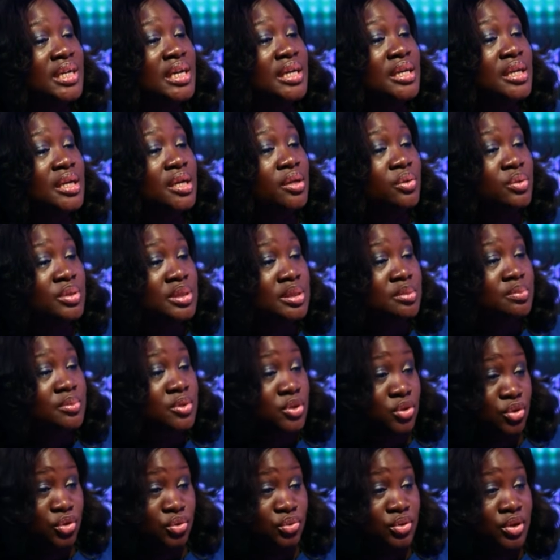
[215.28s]
owned a nail
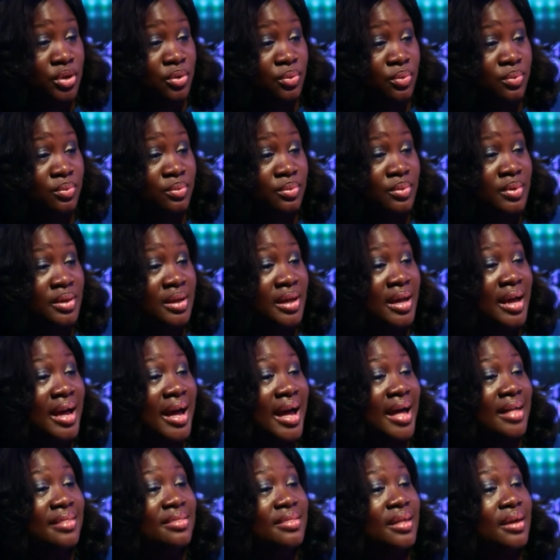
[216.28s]
studio,
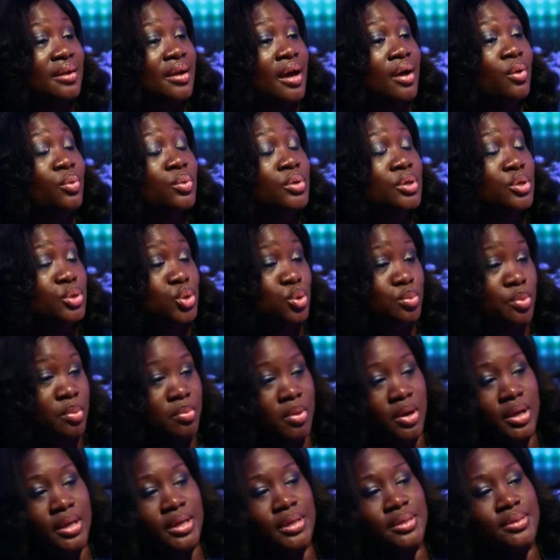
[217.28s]
and then I owned a
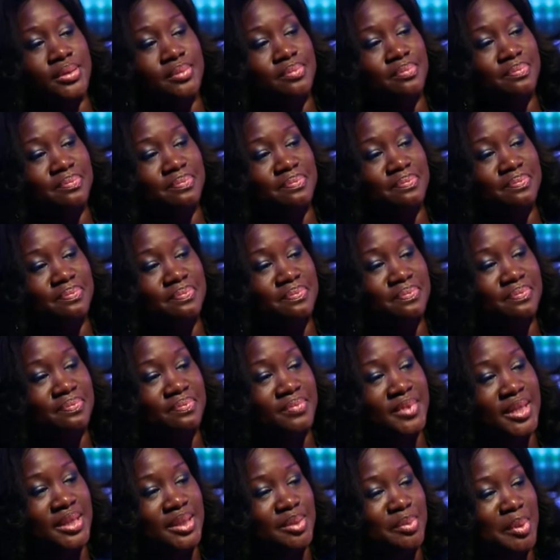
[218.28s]
supermarket.
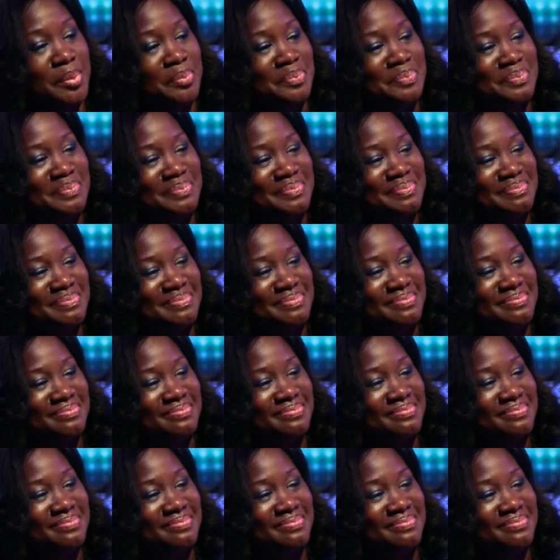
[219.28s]
Mm-hmm. Yes. So